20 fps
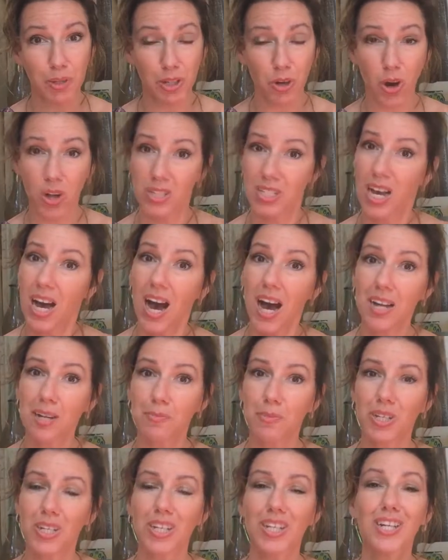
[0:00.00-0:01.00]

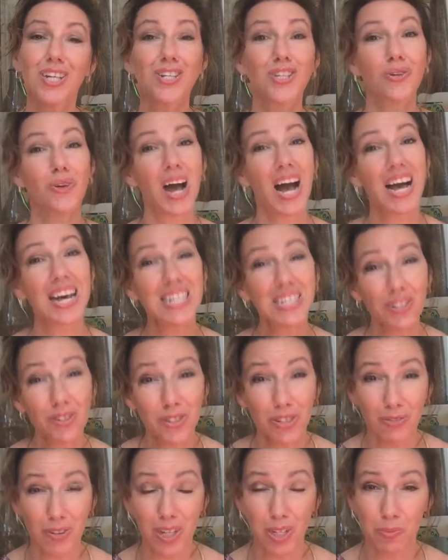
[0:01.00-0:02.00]
autonomy. So as they're
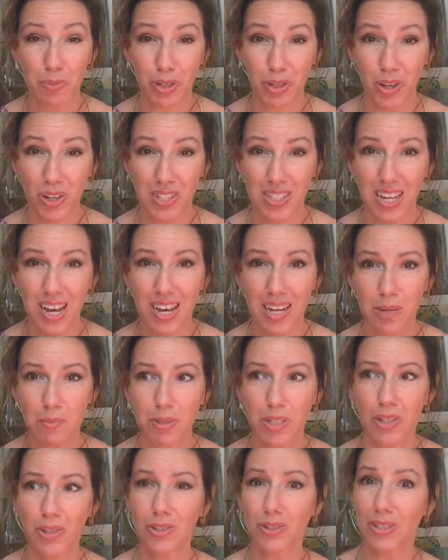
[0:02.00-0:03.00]
developing
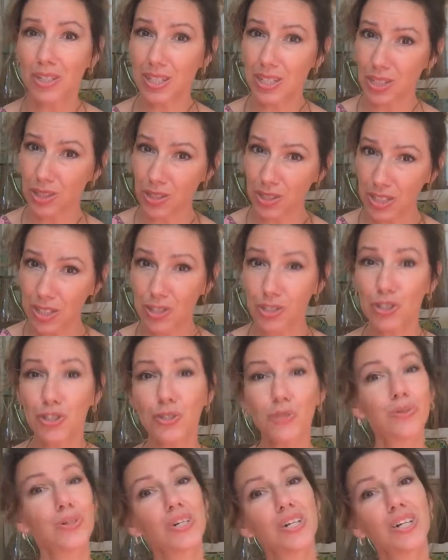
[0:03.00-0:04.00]
autonomy, they're a little
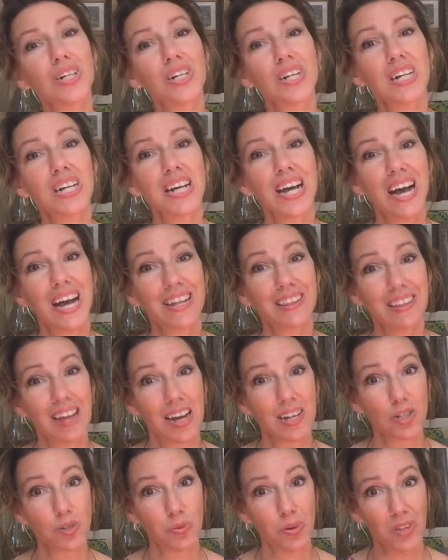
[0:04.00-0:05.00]
unsure, and
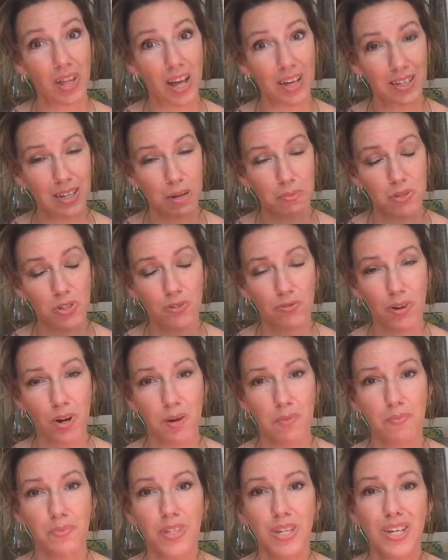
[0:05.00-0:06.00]
that's where that comes from.
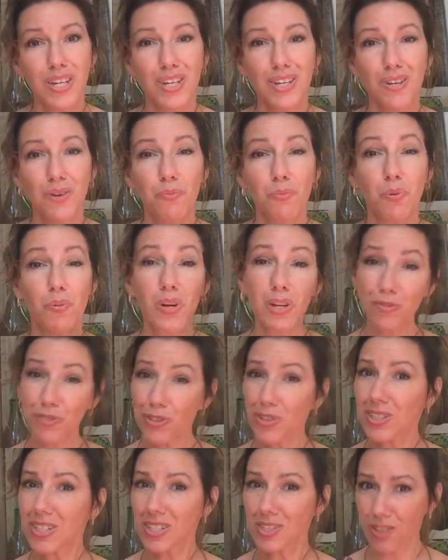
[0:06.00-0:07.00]
But what if
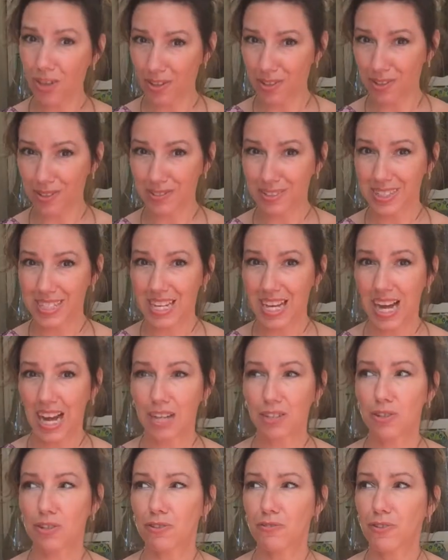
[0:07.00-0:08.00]
you're an adult and
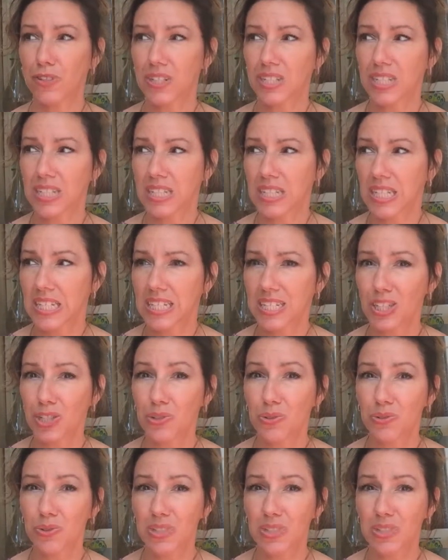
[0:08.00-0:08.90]
you're feeling like you